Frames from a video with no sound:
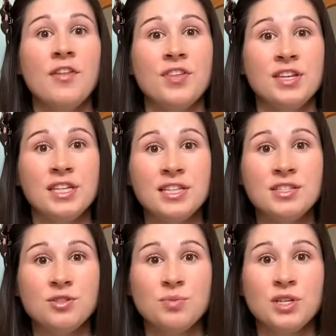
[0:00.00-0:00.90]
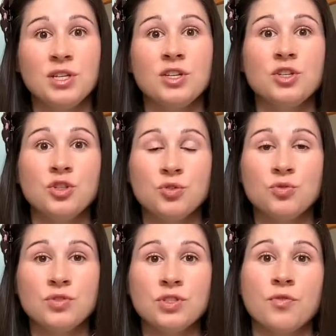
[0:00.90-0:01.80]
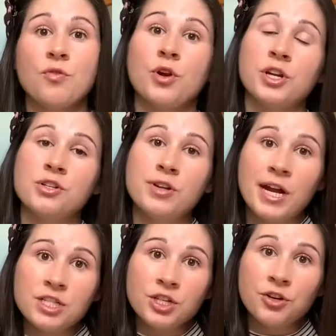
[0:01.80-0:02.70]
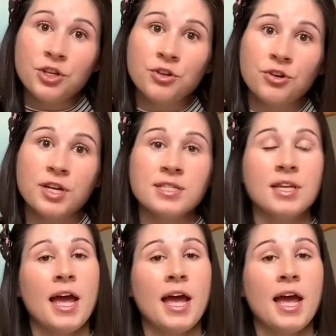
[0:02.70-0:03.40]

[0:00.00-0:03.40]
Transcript: that needs to be used for contracting your uterus